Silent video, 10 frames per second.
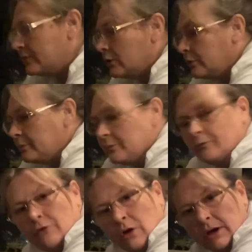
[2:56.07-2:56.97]
of all,
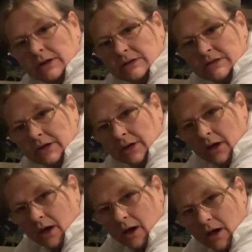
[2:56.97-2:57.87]
find
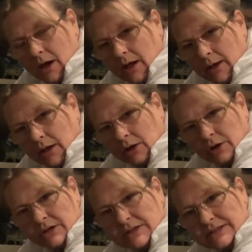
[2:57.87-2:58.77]
a
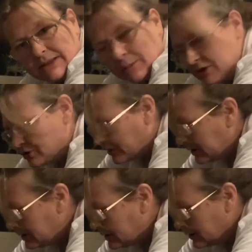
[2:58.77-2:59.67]
lot of
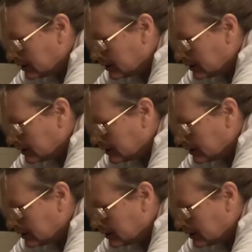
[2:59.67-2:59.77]
symmetry